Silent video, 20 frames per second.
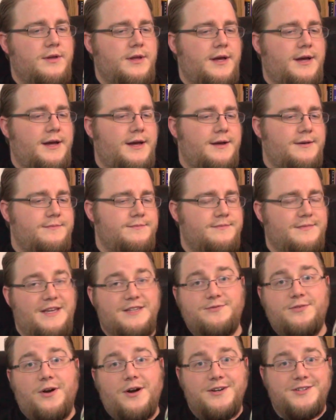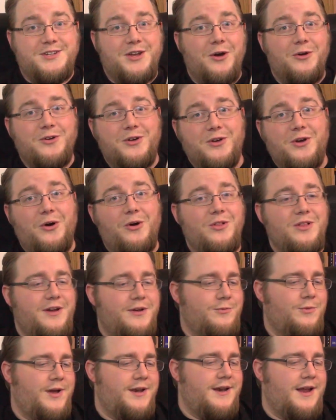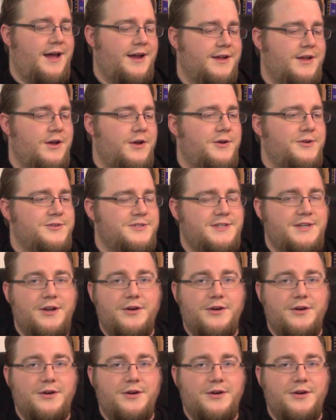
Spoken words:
as far as Coca-Cola and whatnot goes,